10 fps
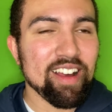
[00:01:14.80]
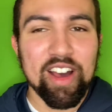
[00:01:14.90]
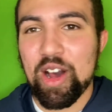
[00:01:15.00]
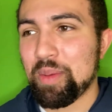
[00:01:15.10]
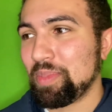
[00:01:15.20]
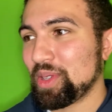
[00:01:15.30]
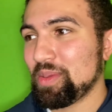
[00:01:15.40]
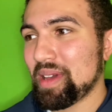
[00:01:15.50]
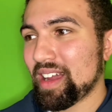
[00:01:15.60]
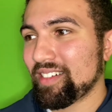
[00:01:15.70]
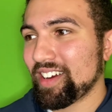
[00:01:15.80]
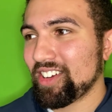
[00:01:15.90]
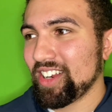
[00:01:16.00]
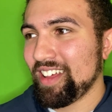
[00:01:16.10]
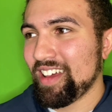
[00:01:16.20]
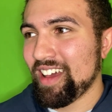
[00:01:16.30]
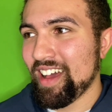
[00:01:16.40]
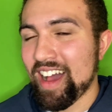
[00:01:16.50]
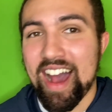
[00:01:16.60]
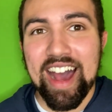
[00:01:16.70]
a blue background.
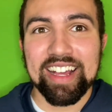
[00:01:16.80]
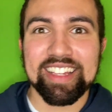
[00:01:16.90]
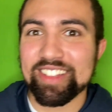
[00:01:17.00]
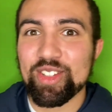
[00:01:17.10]
I can